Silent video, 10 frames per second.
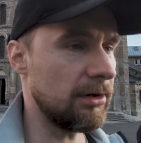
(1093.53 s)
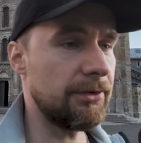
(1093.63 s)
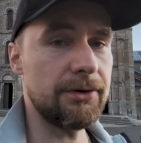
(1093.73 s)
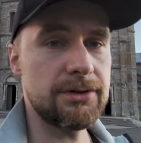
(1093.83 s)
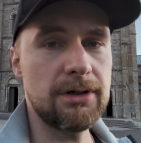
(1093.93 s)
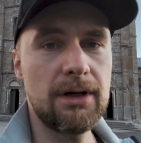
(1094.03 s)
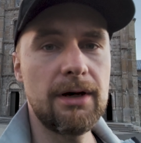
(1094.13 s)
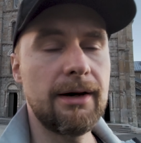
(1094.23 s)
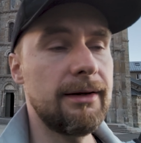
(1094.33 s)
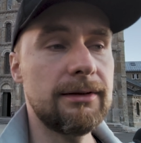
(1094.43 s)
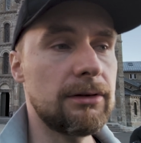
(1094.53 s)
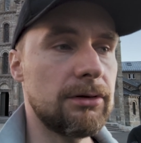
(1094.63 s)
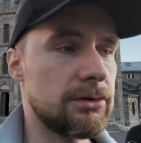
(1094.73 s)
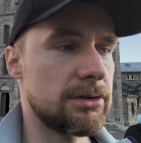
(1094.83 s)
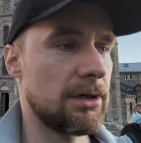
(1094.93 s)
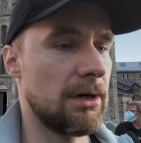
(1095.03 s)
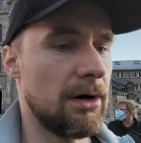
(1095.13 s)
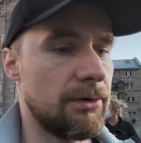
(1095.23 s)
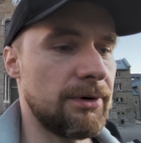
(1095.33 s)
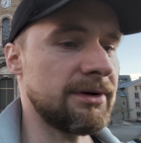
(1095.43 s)
only touch, little touch
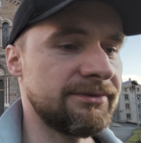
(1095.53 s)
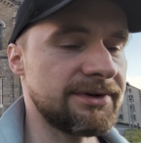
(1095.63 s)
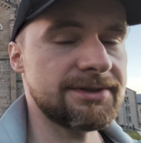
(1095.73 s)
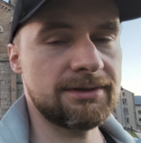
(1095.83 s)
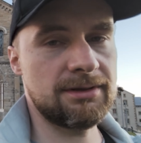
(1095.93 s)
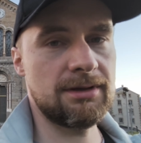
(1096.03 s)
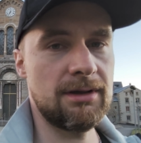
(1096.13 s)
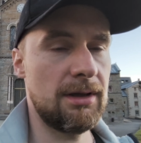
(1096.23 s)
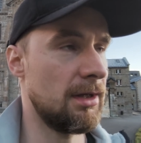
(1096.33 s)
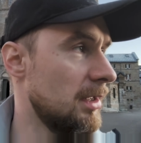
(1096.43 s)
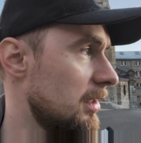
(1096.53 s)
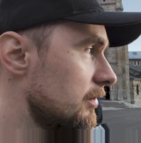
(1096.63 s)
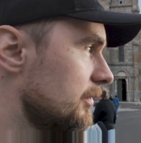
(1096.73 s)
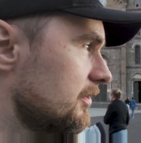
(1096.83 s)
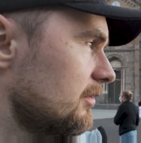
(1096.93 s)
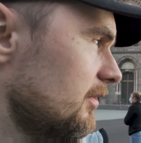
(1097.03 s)
one visit what